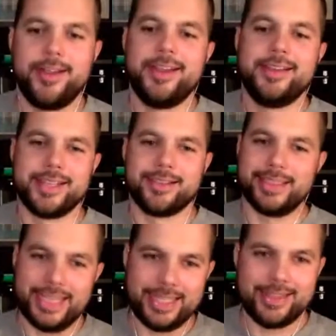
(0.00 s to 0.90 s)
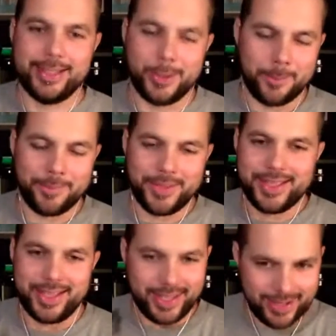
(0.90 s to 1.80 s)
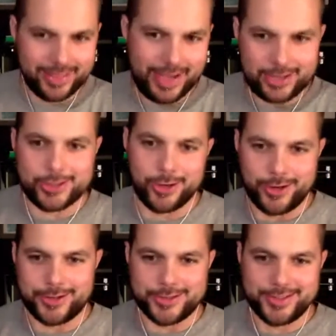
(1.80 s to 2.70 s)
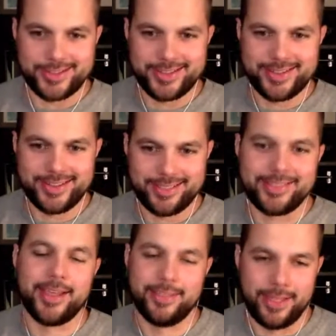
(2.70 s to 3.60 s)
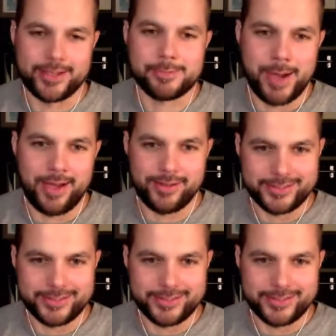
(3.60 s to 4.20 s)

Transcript: to lead them in that charge than Les Miles?